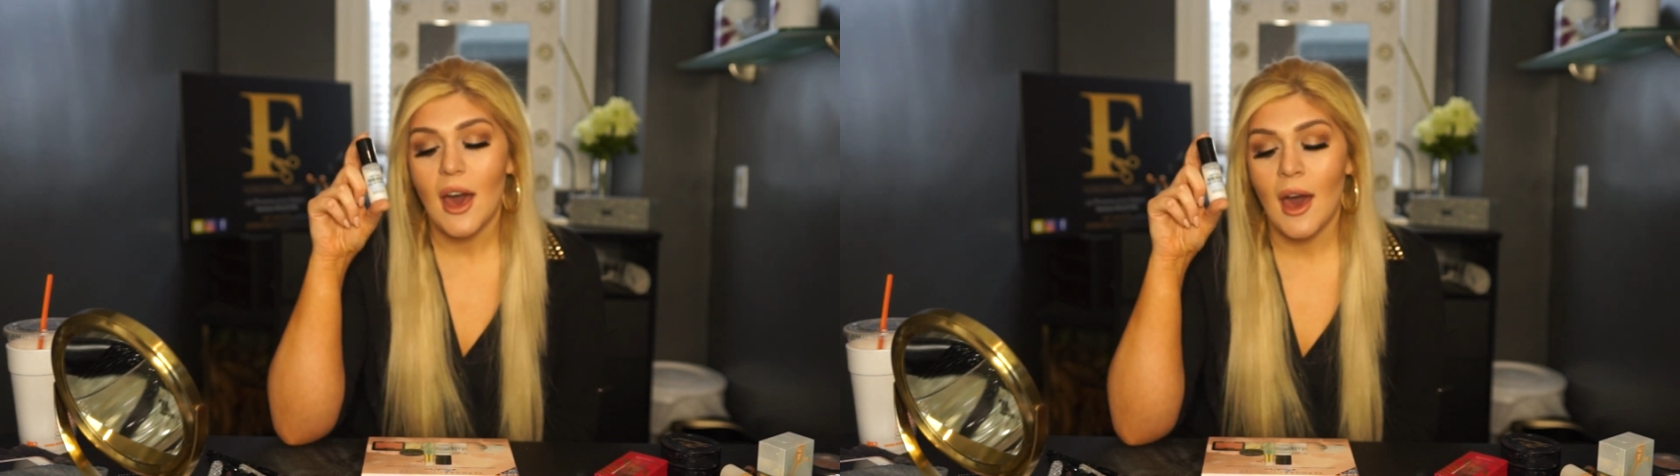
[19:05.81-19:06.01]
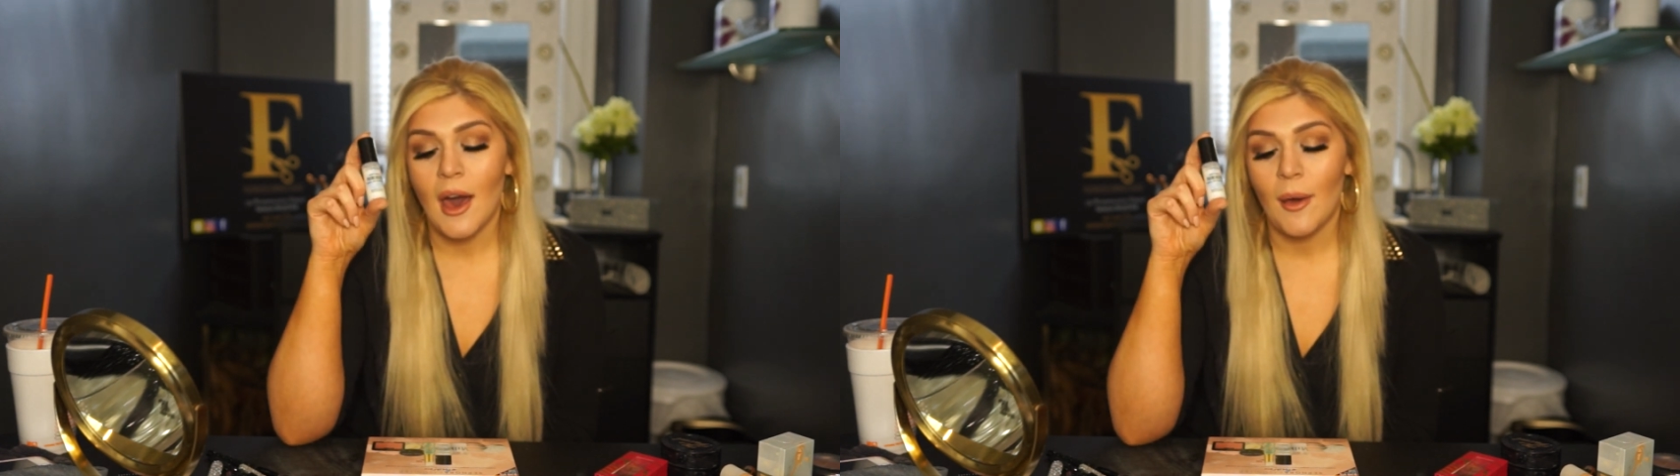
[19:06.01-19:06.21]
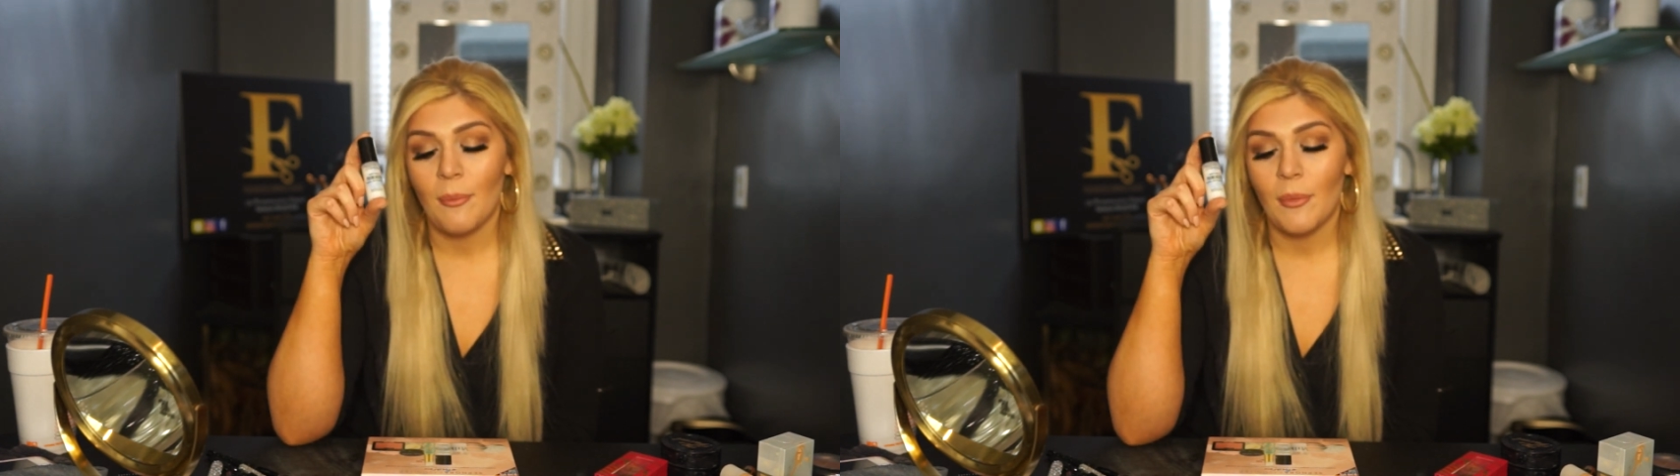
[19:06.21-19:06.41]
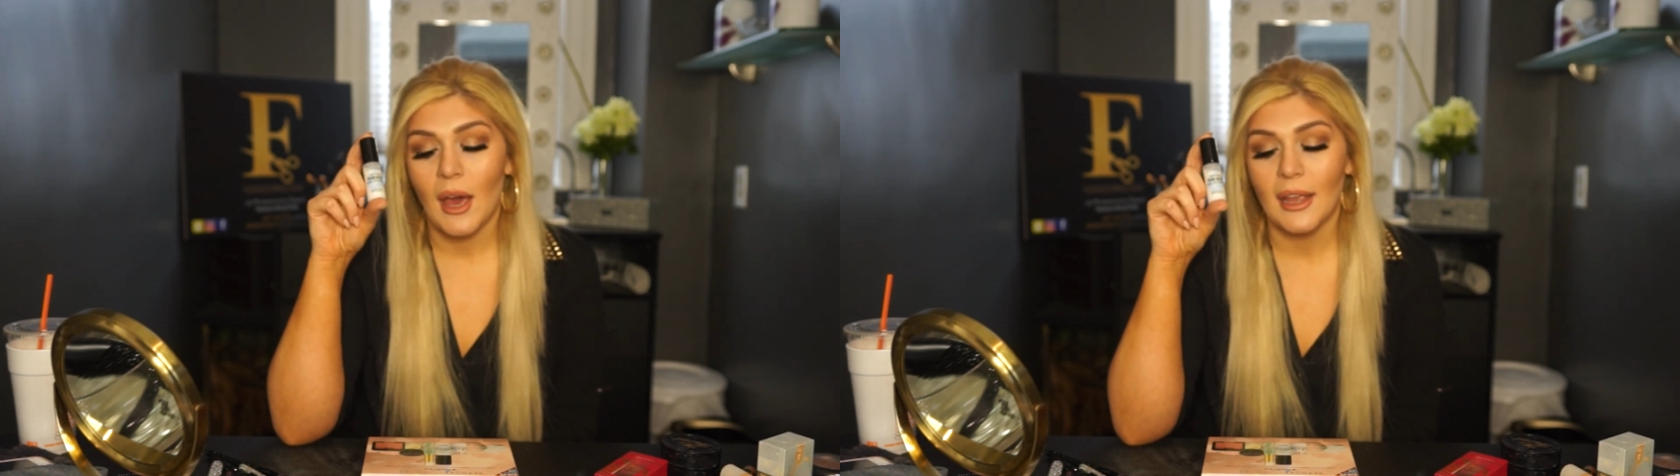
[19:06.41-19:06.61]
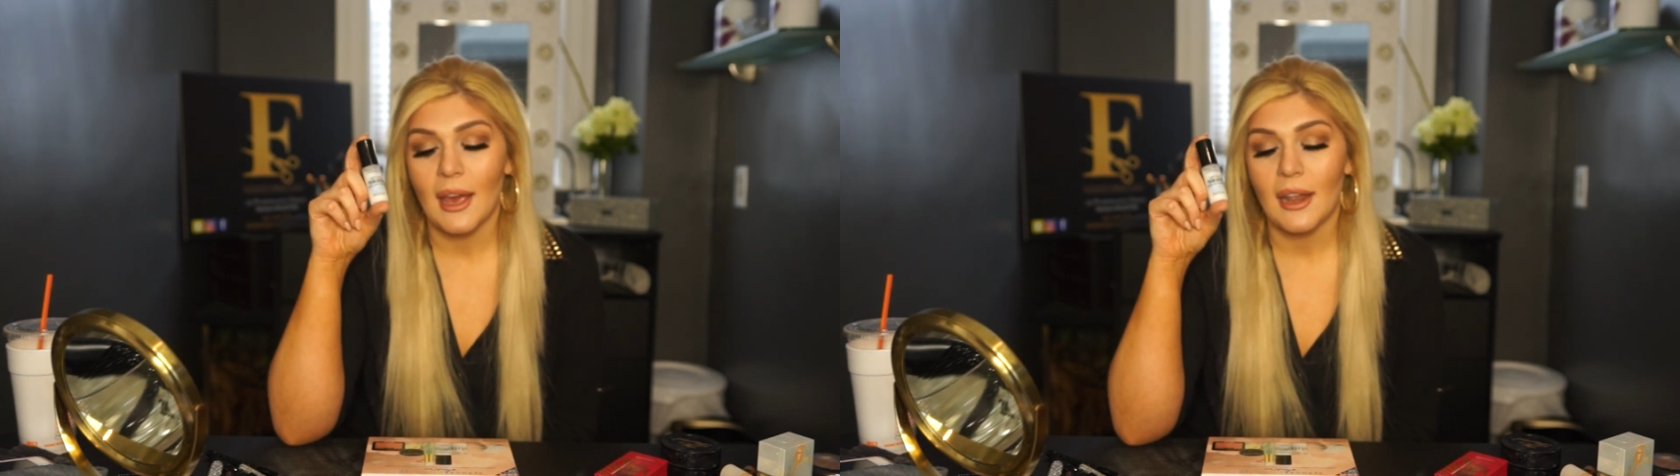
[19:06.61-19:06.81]

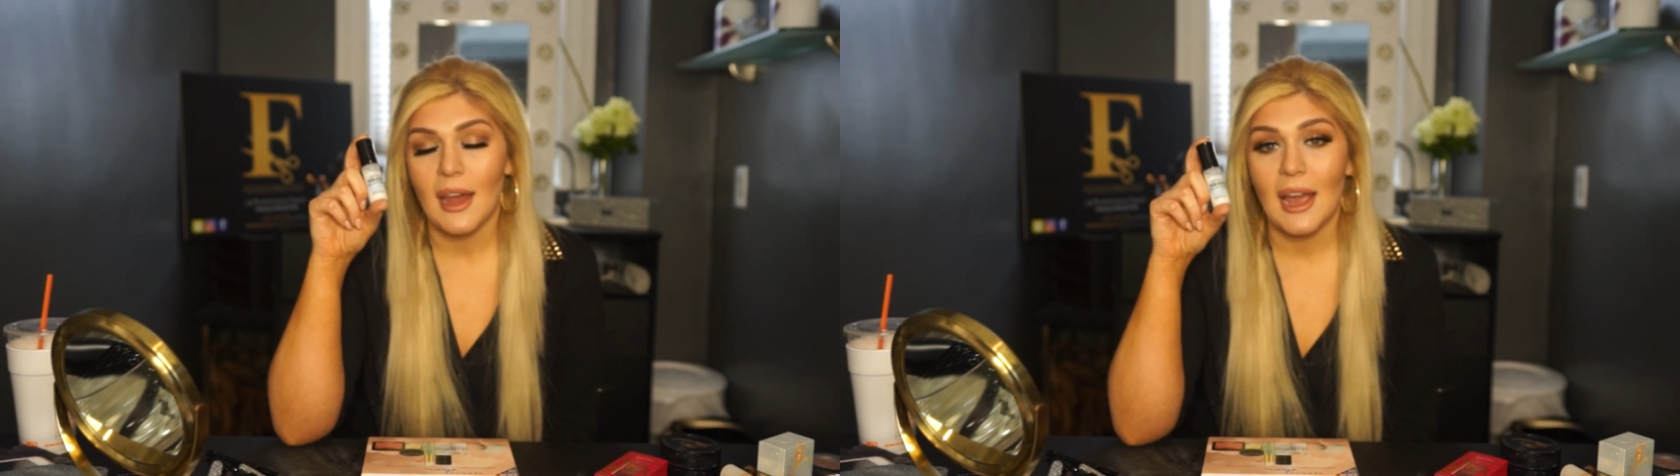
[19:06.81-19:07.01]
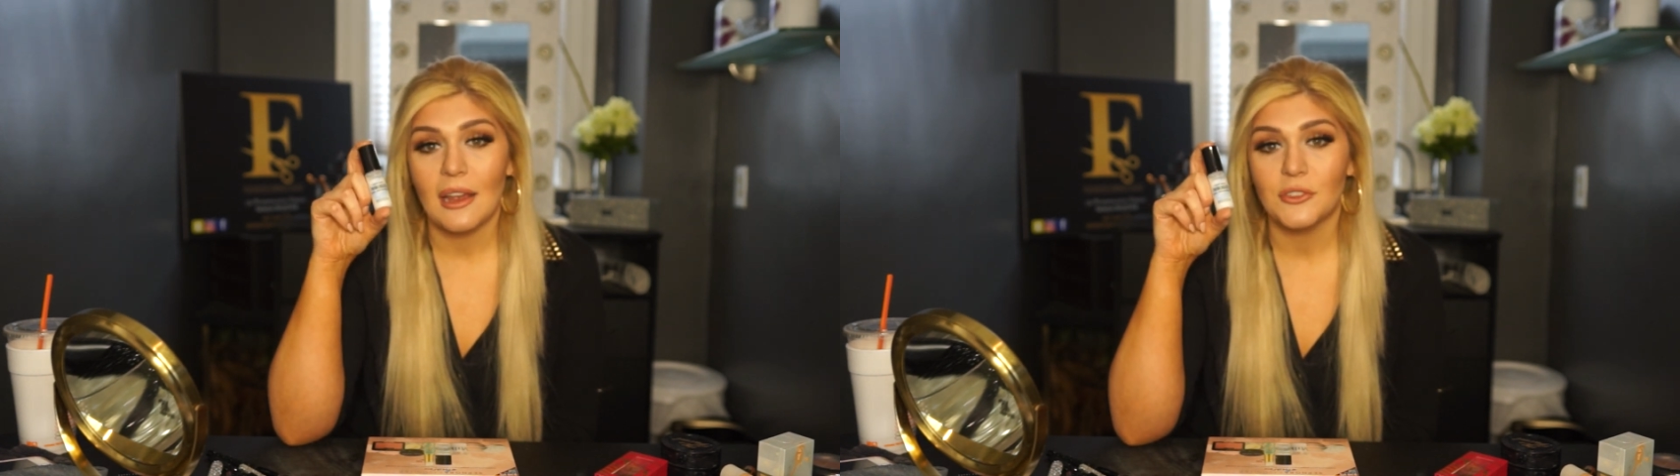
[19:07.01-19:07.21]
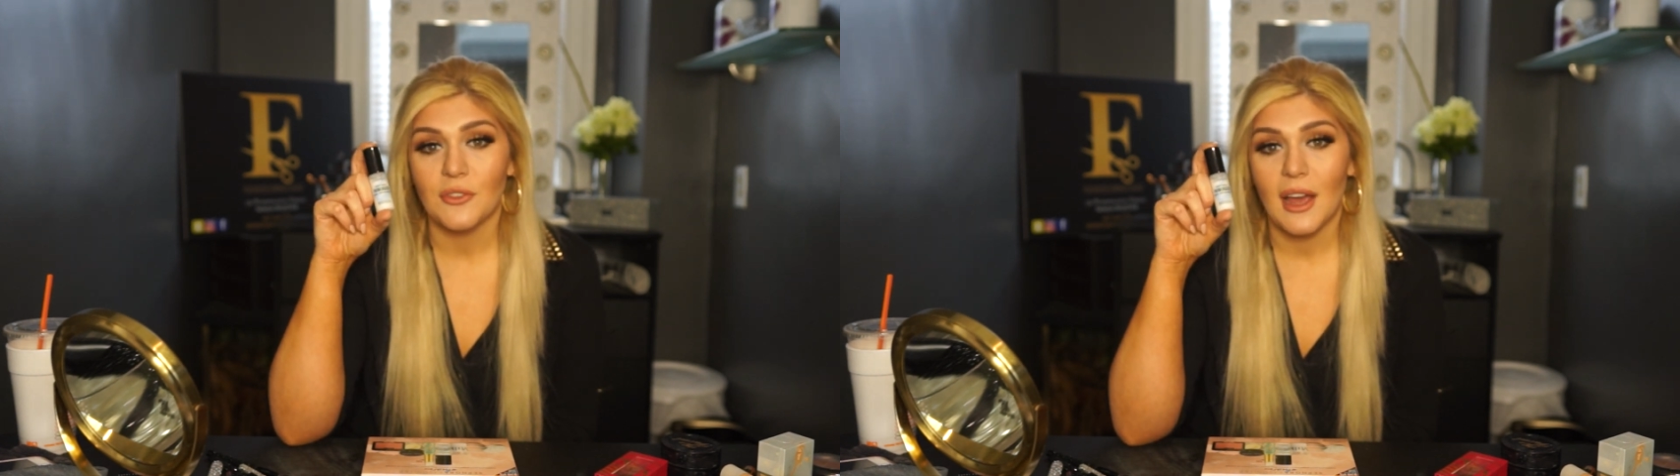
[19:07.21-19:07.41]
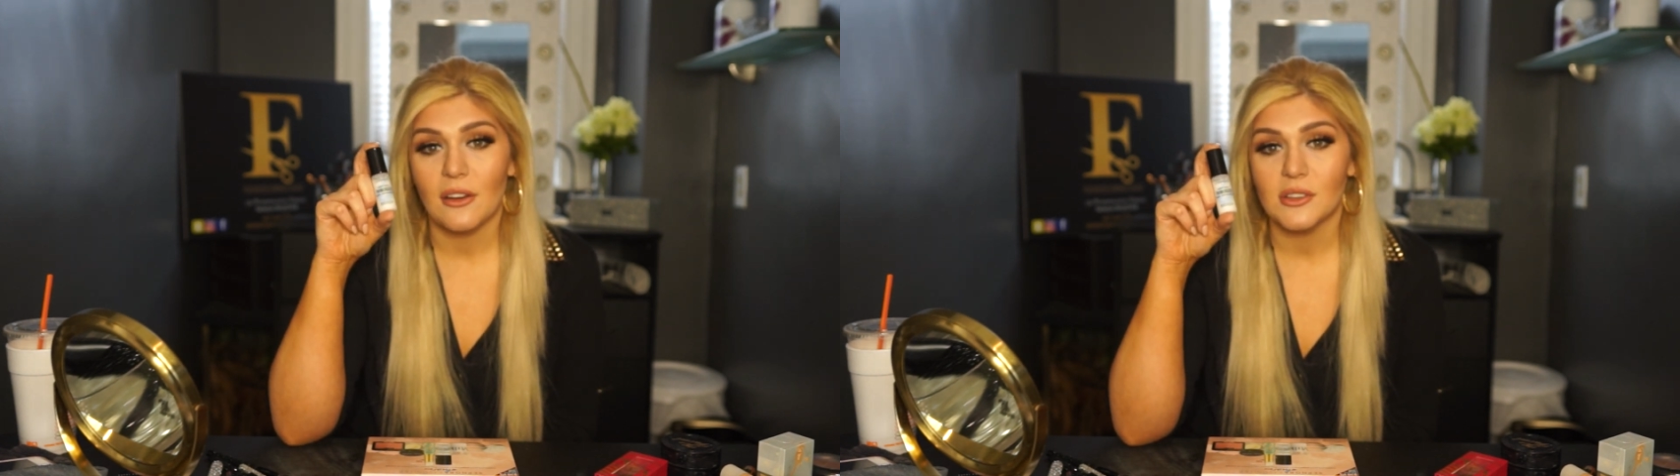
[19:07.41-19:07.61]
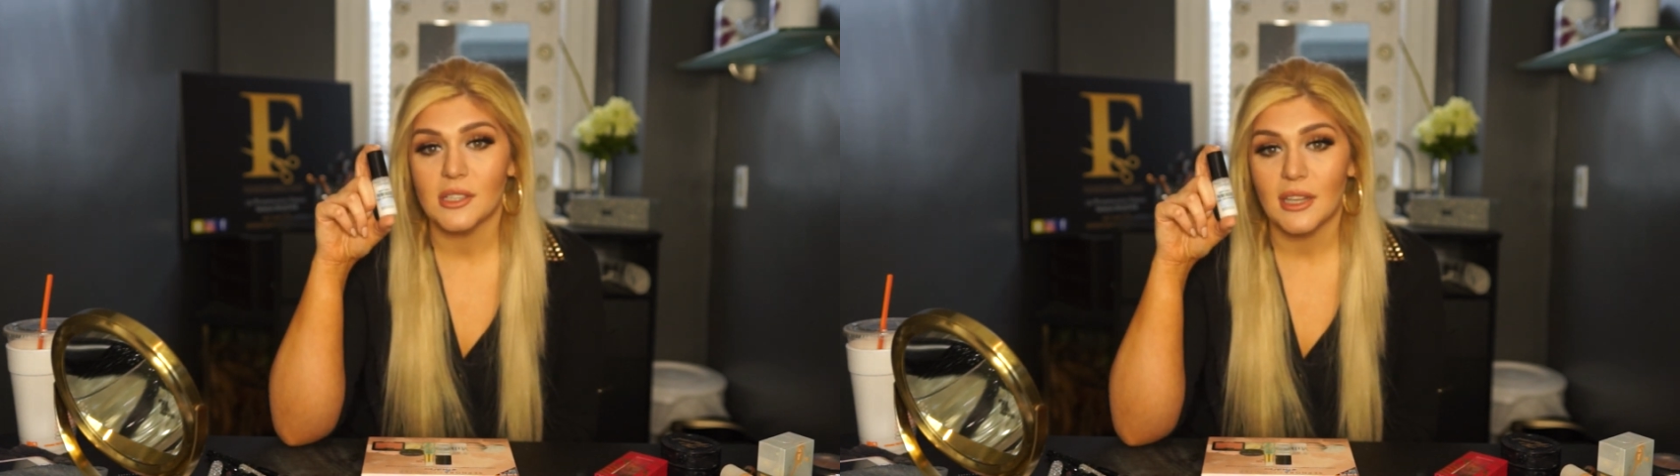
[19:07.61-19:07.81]
Again, I have
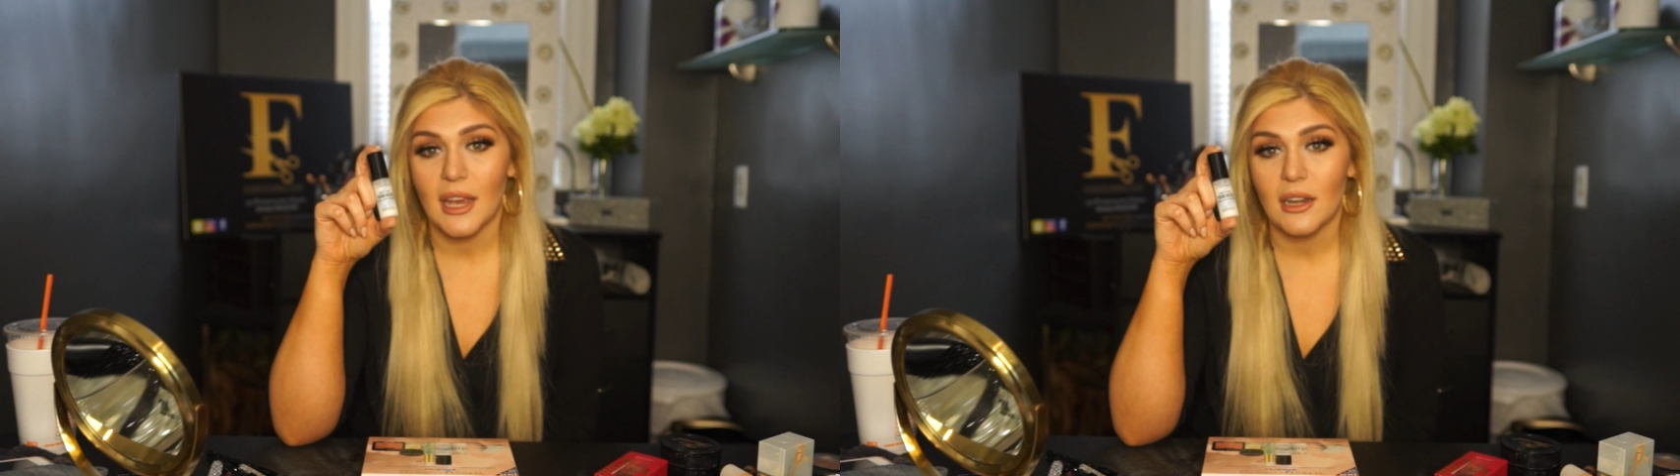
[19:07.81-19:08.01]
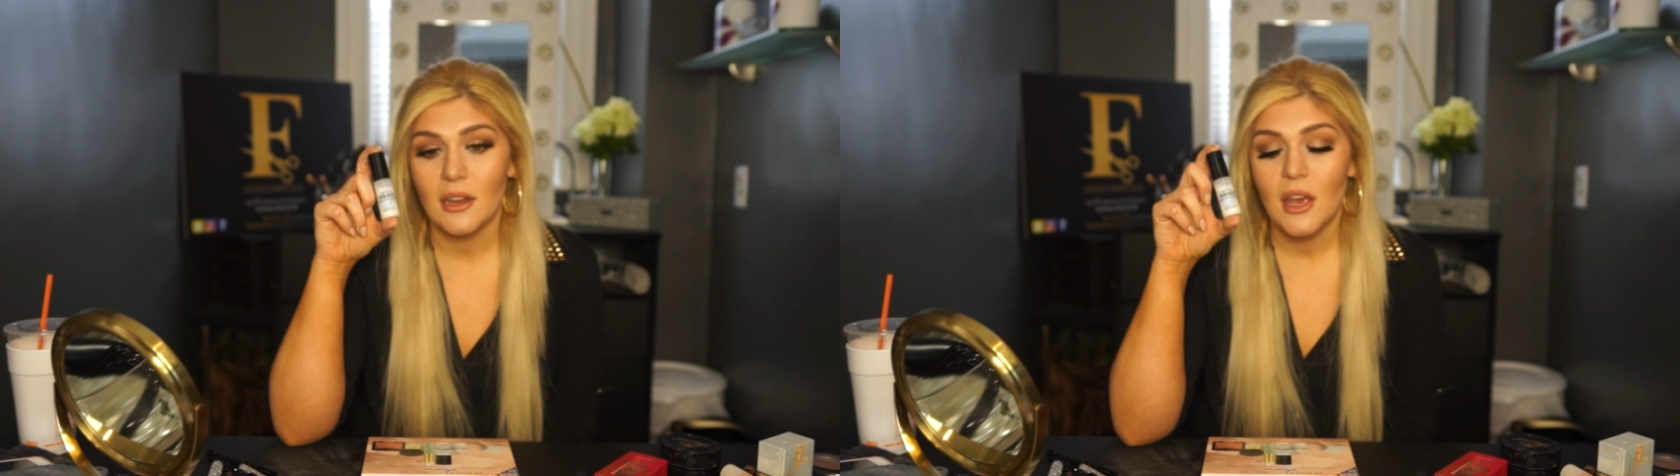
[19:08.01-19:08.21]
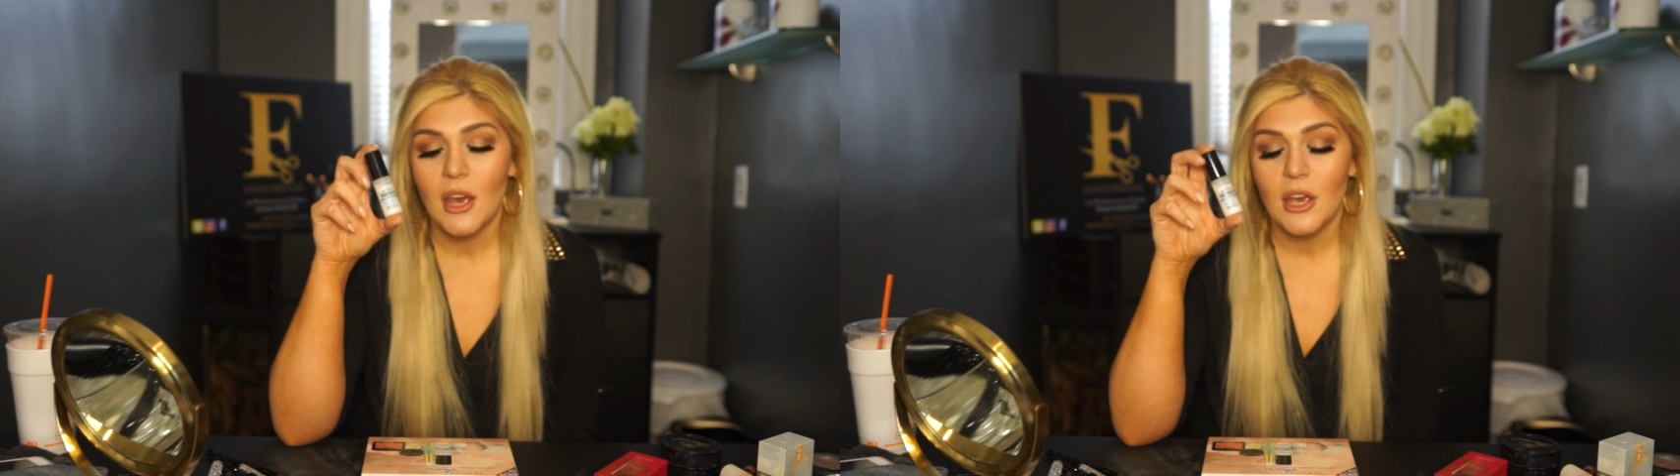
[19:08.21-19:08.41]
drier skin,